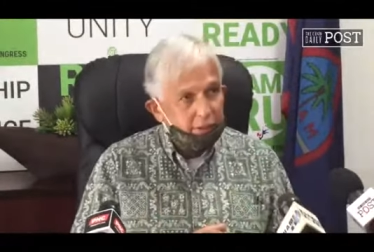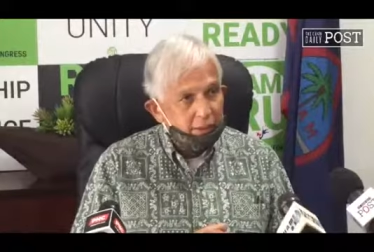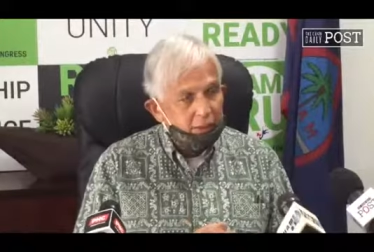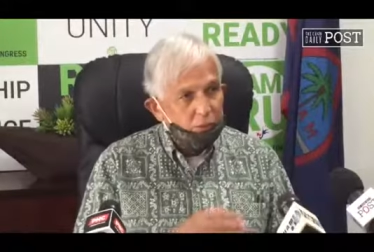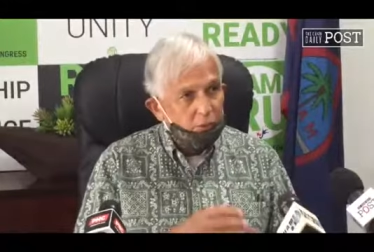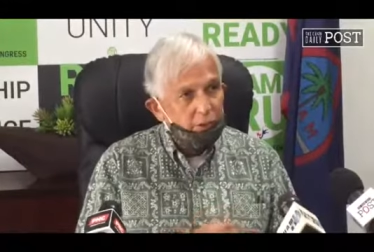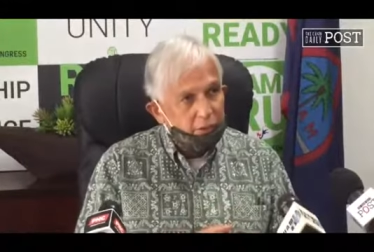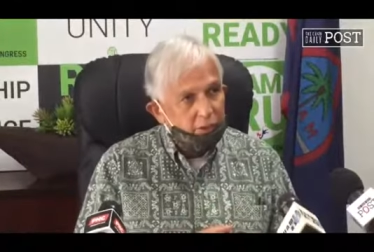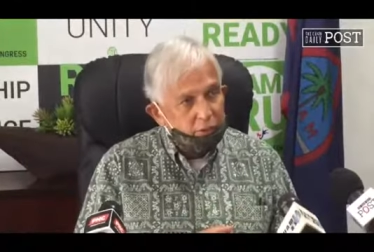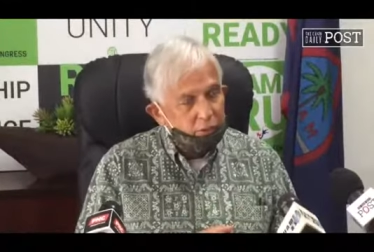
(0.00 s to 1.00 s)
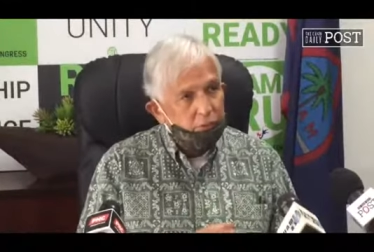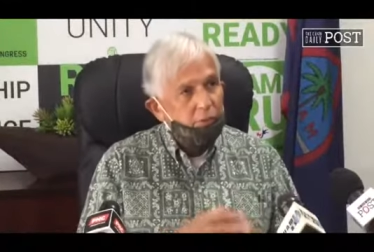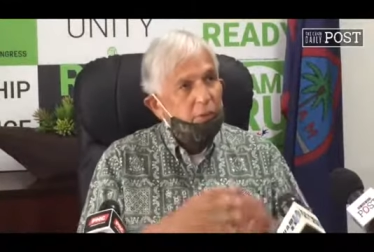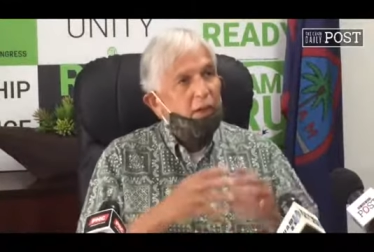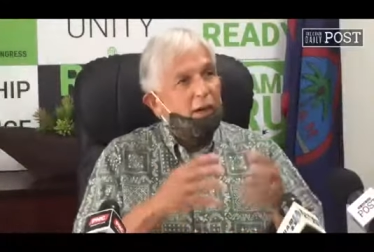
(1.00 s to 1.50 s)
in order to
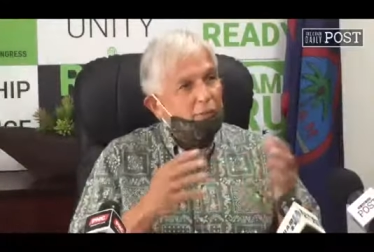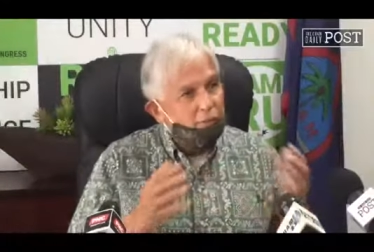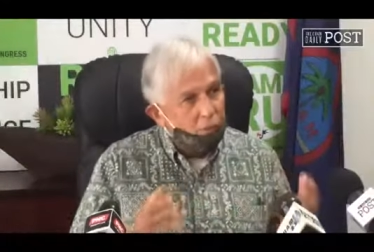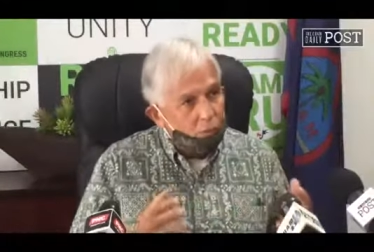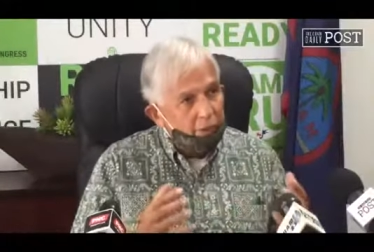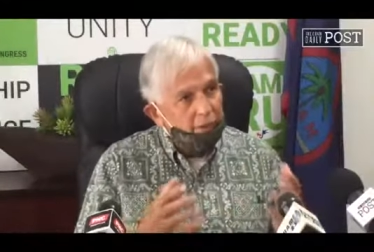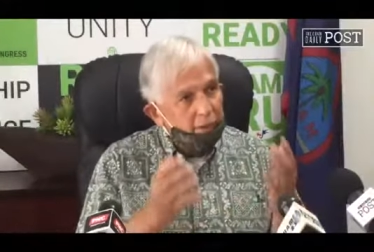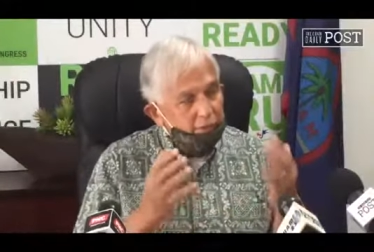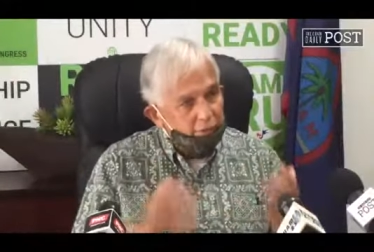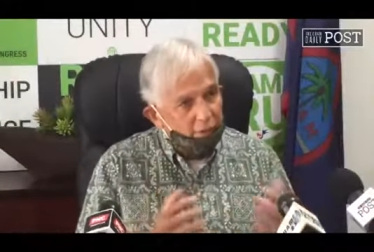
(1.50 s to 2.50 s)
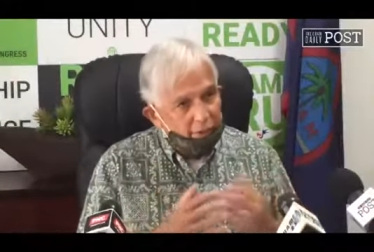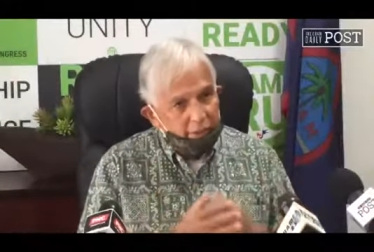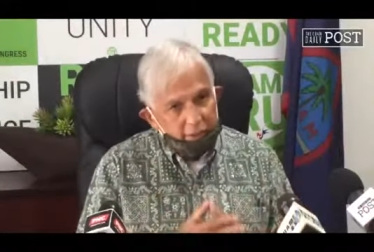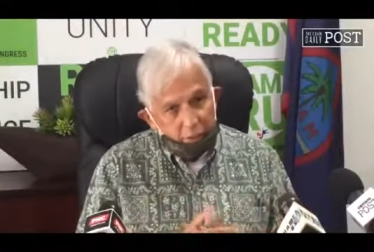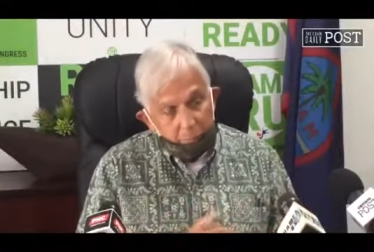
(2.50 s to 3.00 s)
avoid
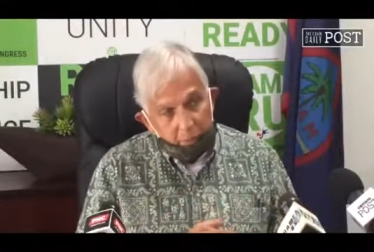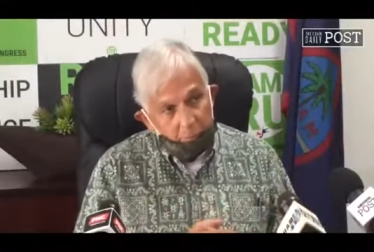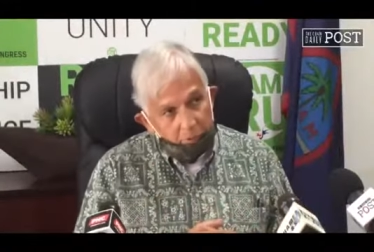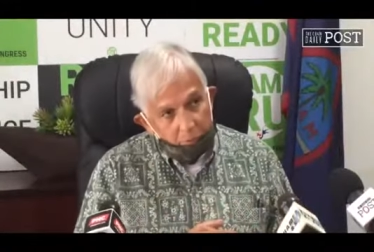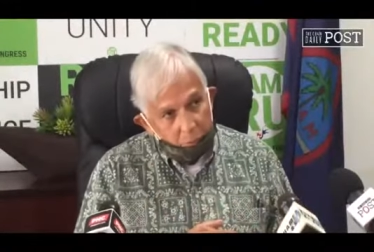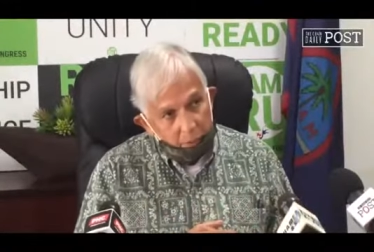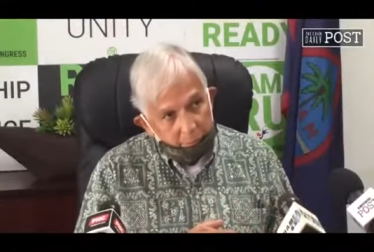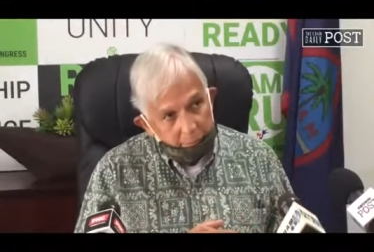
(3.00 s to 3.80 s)
confronting the people of Guam.